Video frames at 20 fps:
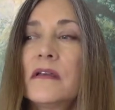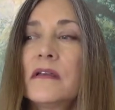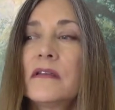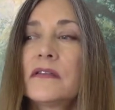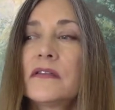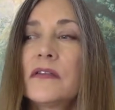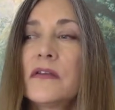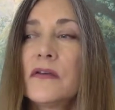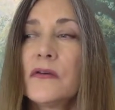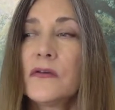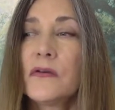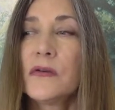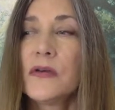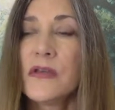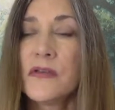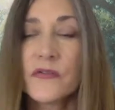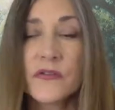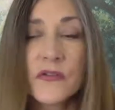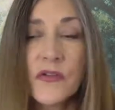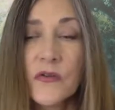So
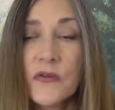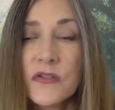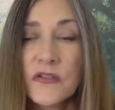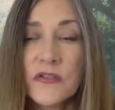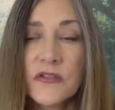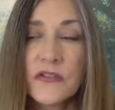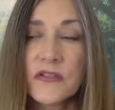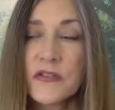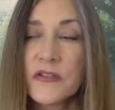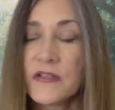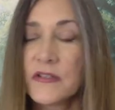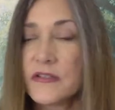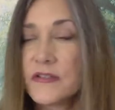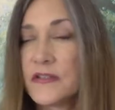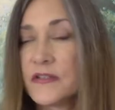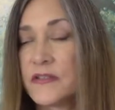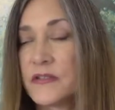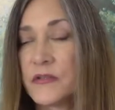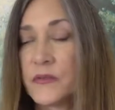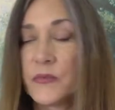there's no decision that's
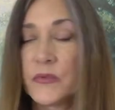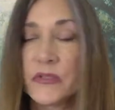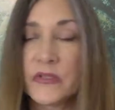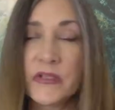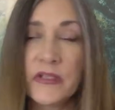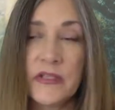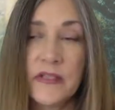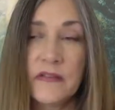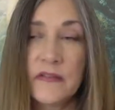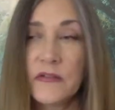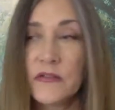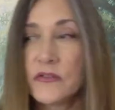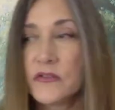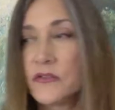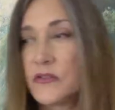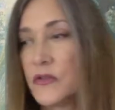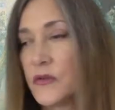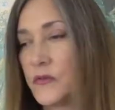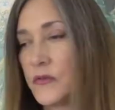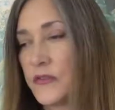easy, really. There's
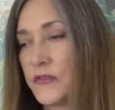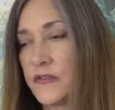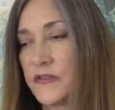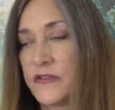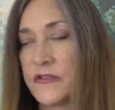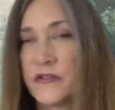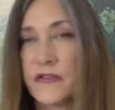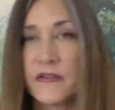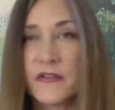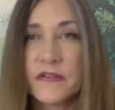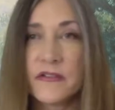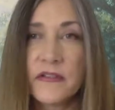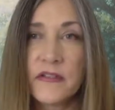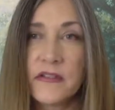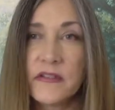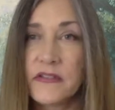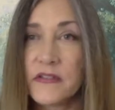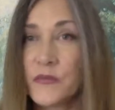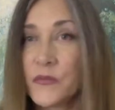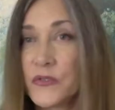no decision that's
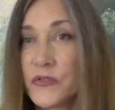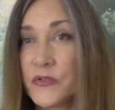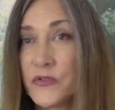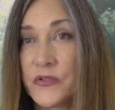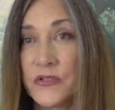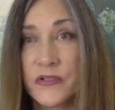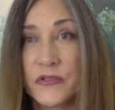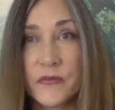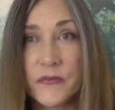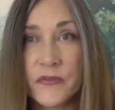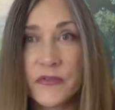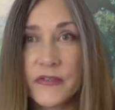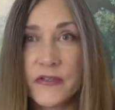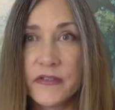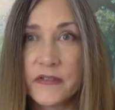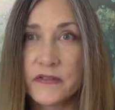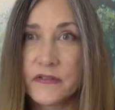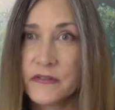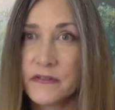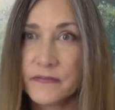easy when you're dealing with
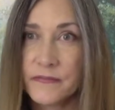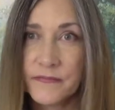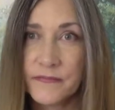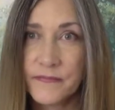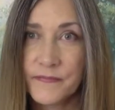this.